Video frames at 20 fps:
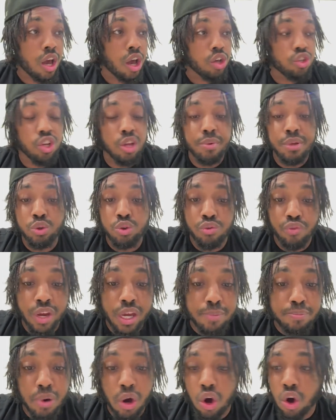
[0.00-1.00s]
you need me to do the
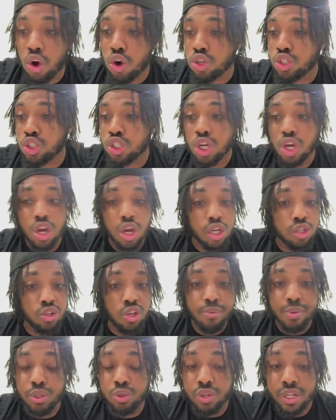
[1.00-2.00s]
repos, you
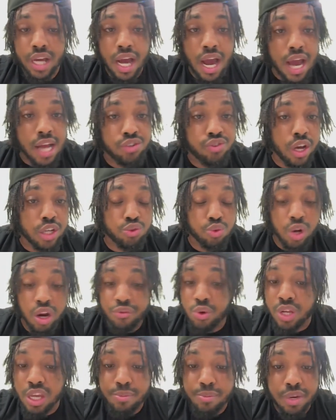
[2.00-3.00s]
need me to do the contracts,
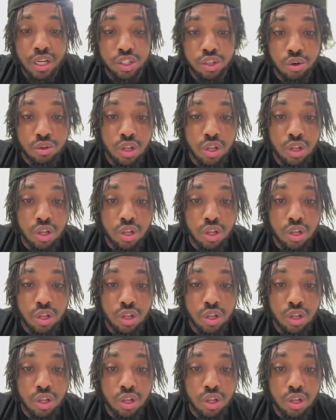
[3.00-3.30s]
whatever you need me to do,